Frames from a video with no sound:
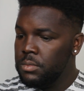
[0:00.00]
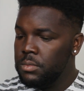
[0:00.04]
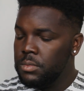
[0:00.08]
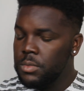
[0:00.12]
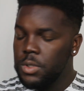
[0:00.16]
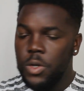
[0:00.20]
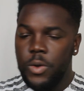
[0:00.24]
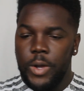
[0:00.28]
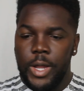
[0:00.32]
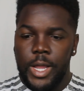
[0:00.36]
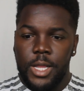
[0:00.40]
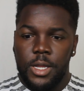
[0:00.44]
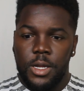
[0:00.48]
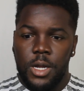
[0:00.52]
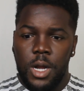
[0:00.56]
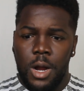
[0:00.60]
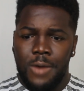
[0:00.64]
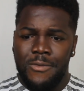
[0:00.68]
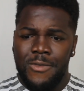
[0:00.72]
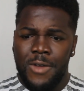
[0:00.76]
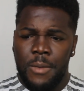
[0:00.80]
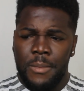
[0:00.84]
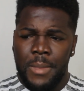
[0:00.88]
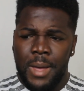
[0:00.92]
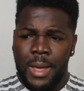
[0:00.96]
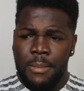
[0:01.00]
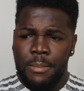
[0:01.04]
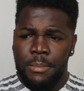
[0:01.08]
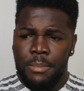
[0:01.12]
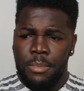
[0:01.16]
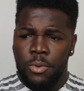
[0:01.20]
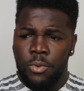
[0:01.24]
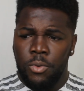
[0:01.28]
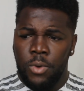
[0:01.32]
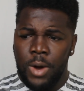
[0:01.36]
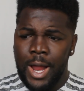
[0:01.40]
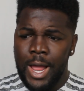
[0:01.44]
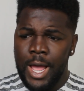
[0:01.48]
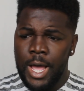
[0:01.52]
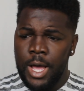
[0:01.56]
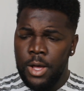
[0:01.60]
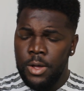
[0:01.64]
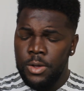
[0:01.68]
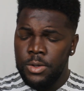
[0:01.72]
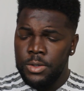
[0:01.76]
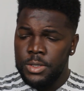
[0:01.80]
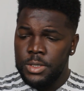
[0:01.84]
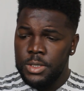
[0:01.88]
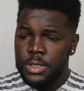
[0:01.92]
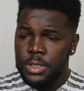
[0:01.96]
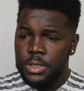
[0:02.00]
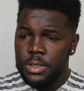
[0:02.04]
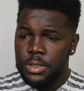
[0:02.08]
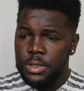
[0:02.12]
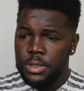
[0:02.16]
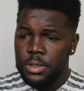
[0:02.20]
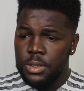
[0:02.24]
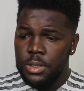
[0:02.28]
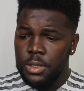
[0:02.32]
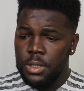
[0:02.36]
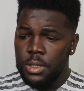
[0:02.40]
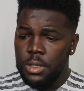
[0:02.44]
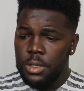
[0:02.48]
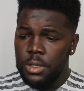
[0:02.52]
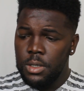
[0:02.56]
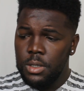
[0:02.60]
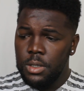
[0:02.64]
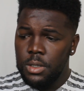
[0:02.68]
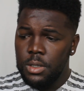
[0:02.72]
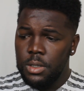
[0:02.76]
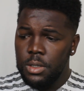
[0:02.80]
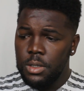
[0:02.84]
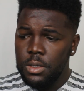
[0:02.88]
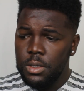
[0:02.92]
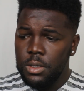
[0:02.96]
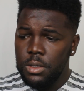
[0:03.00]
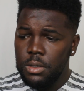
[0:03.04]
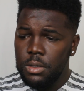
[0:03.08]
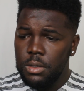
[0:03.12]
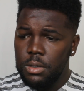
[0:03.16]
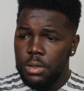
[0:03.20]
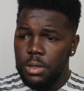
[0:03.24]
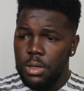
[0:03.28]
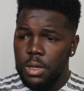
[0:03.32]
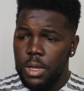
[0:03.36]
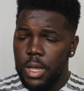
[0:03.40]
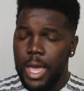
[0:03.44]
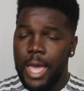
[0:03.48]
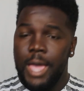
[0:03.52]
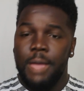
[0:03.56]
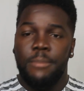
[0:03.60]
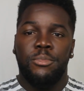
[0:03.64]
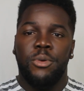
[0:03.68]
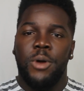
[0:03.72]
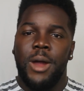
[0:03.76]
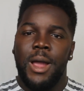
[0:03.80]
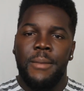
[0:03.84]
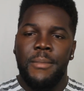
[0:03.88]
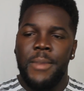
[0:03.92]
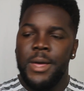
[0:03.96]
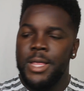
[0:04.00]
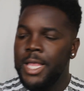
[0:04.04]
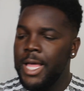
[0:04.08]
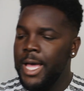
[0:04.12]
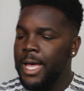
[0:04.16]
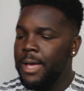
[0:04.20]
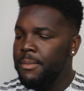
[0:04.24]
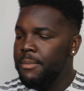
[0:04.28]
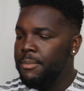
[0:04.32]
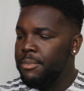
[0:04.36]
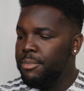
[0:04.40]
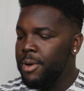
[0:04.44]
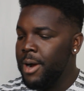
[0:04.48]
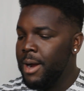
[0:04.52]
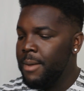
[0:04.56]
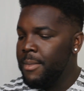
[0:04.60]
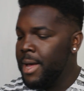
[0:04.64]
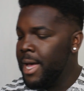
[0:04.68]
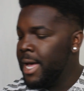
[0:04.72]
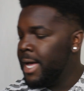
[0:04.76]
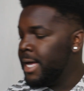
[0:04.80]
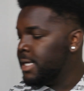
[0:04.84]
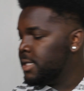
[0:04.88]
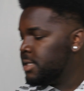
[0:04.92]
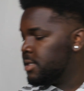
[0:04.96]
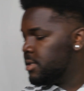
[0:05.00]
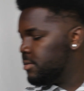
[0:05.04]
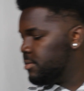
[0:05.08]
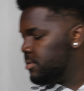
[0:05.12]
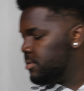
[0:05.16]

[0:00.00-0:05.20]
go ahead and carve out my brows and prime my eyes.